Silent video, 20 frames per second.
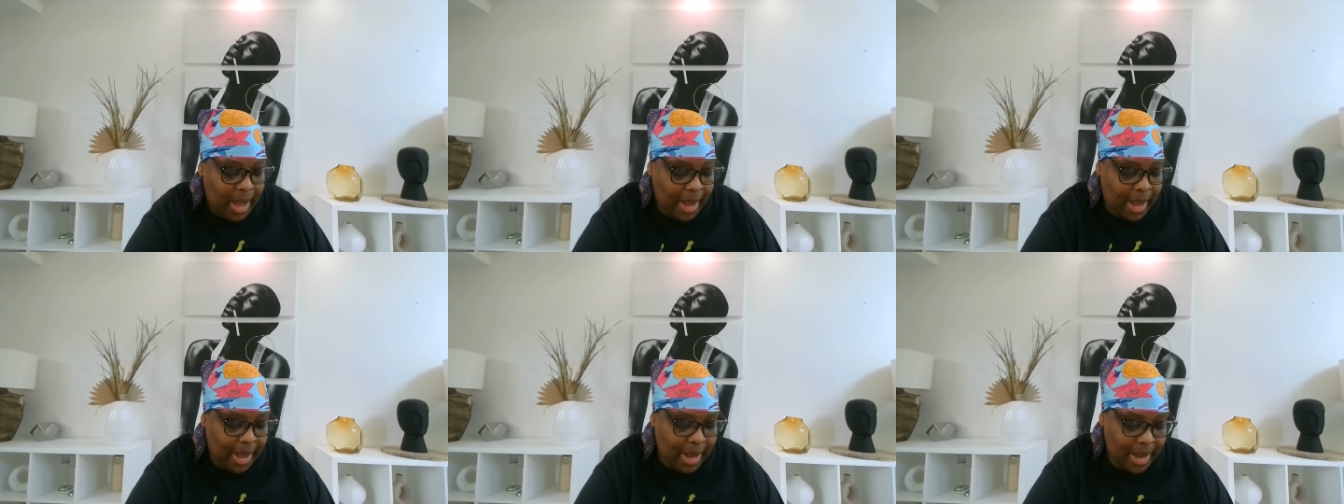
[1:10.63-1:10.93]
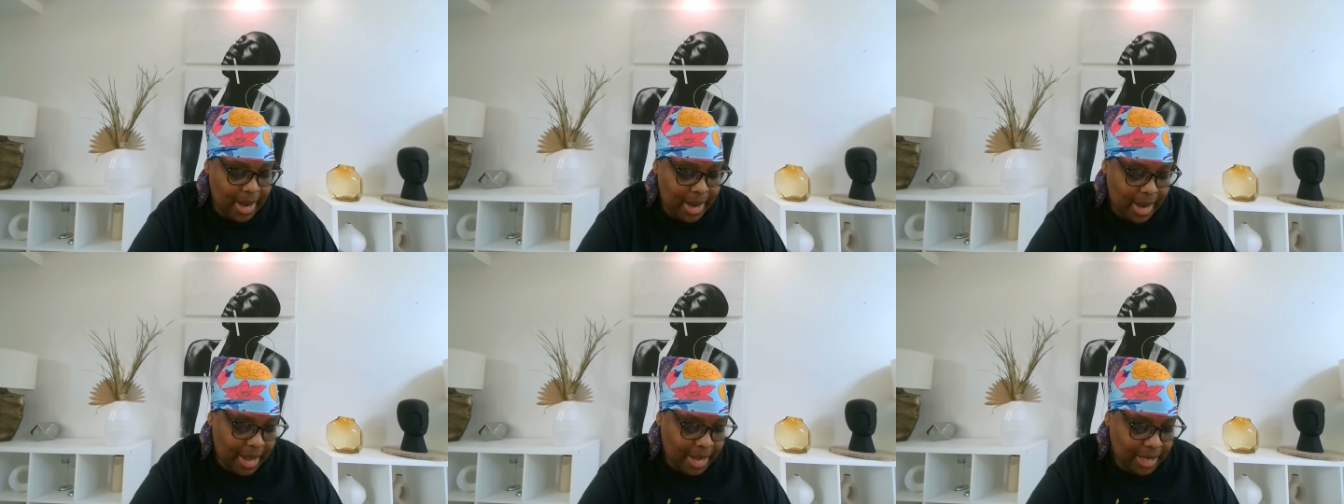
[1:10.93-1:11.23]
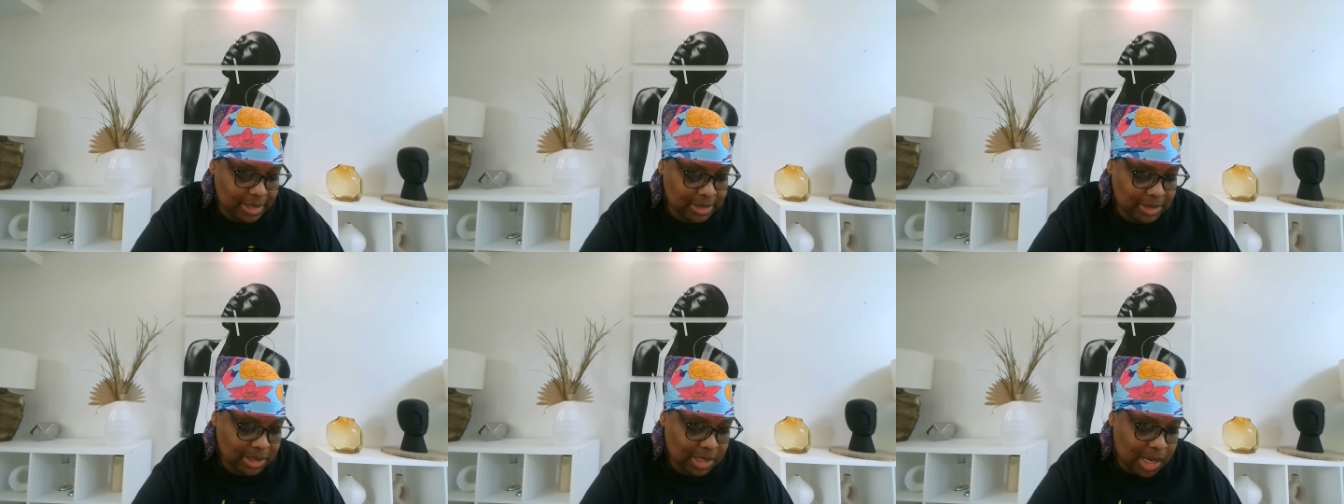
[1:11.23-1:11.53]
and
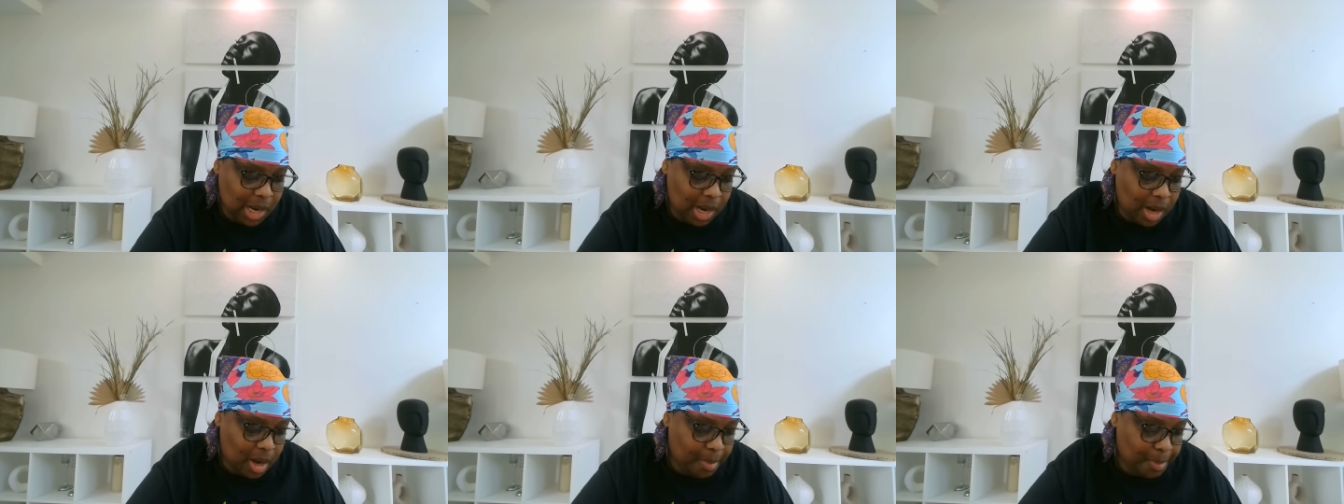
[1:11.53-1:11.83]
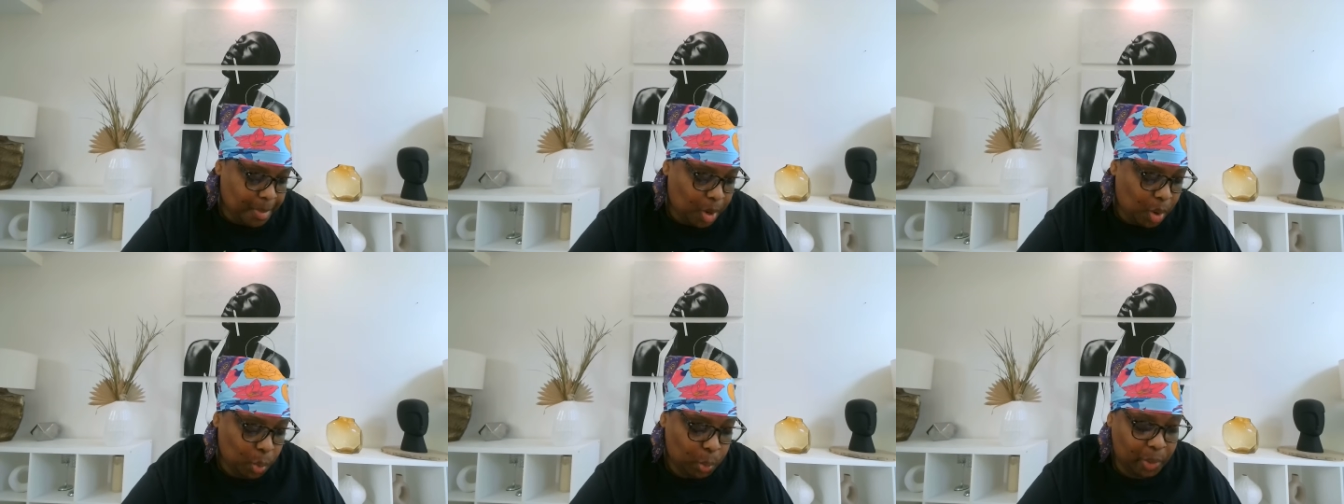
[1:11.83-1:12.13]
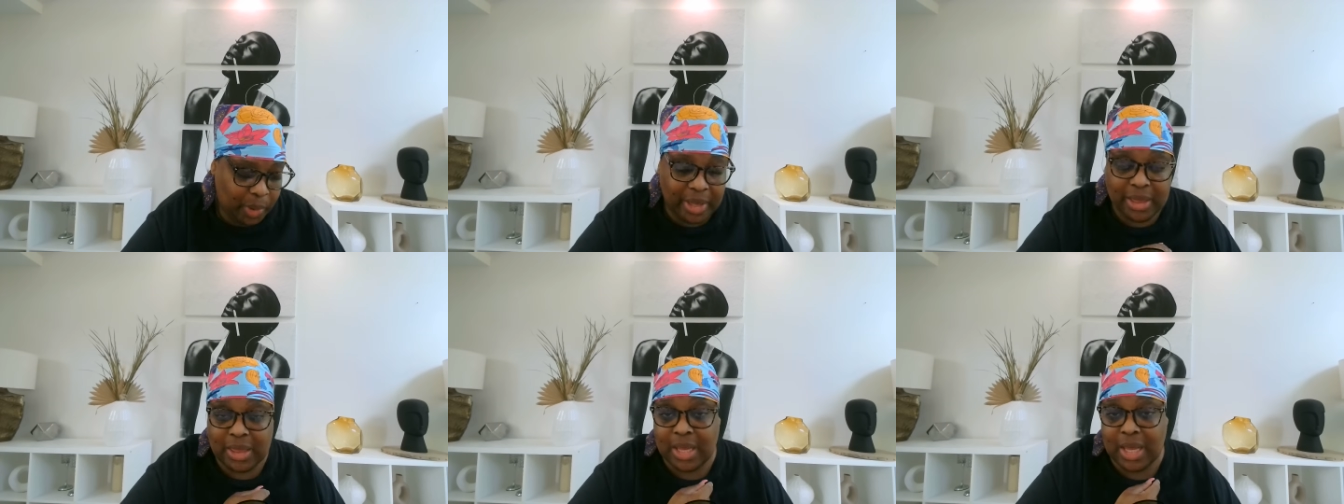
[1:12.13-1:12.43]
has come
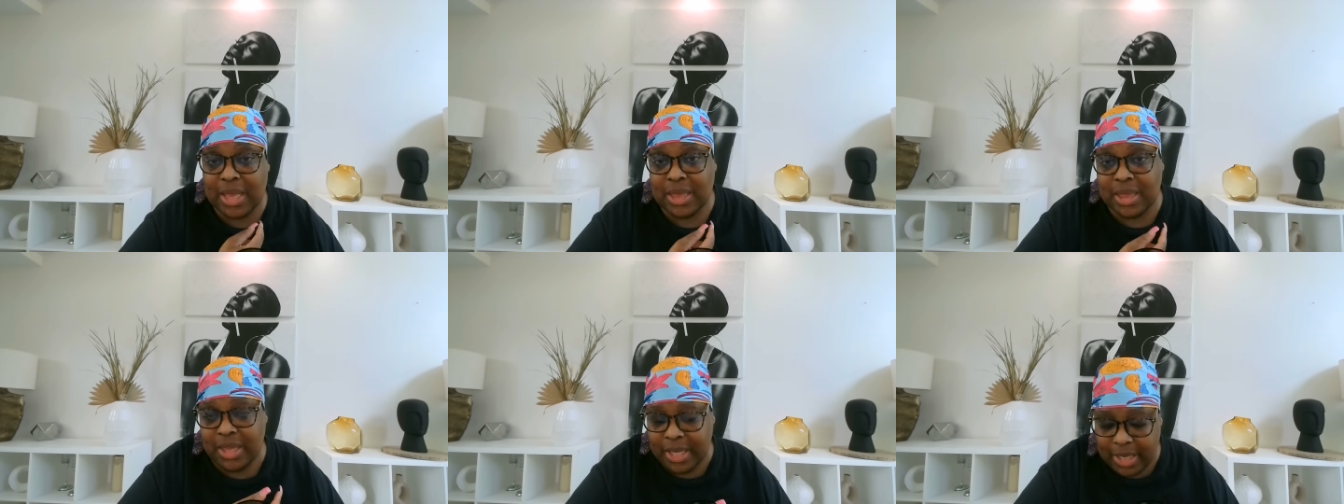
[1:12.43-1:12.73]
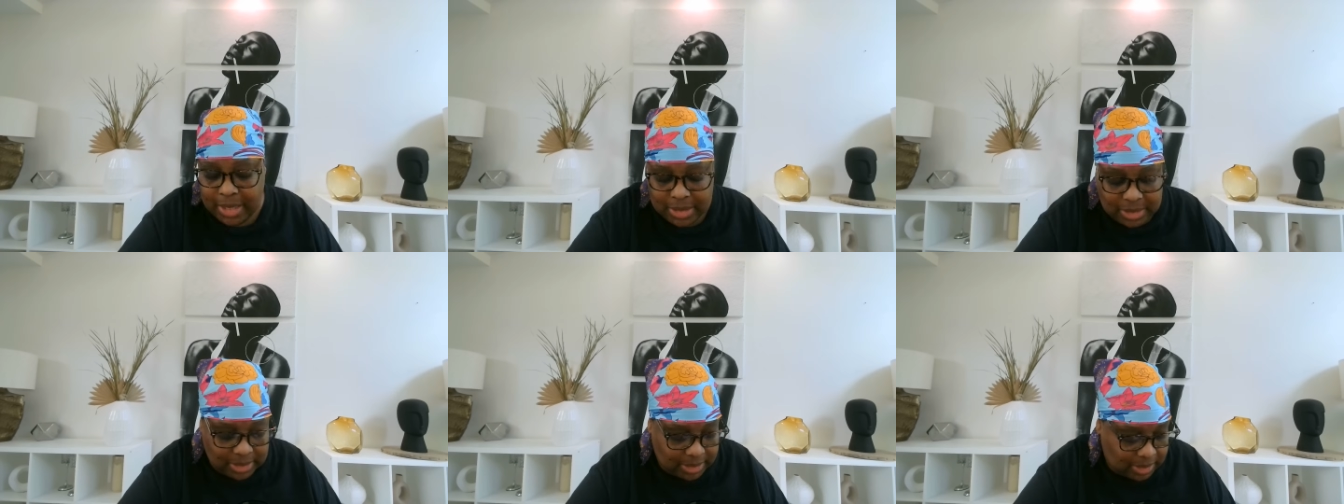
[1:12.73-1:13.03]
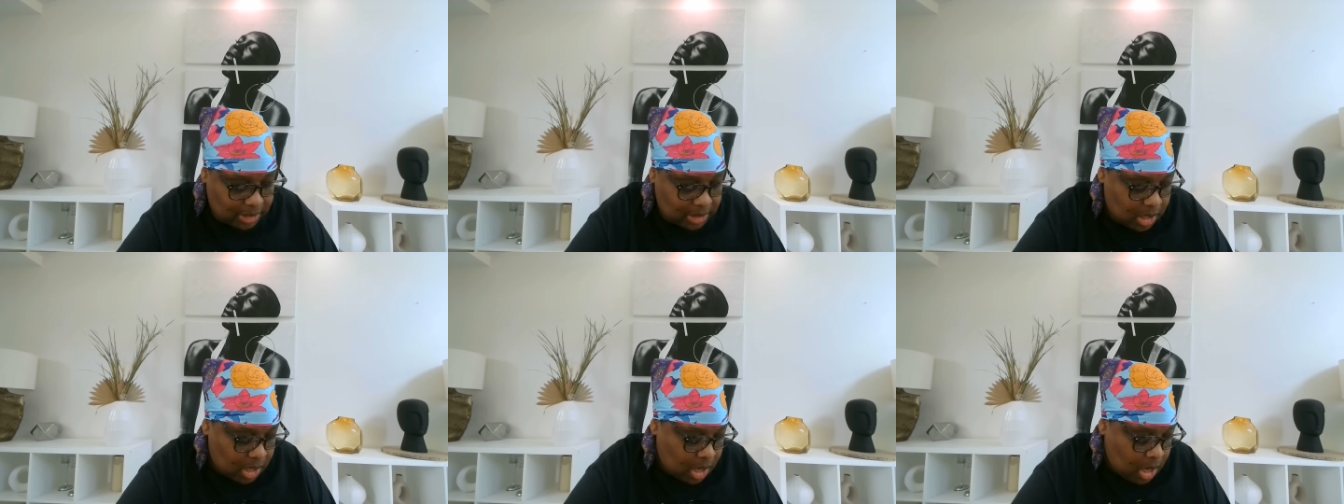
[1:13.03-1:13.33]
with this.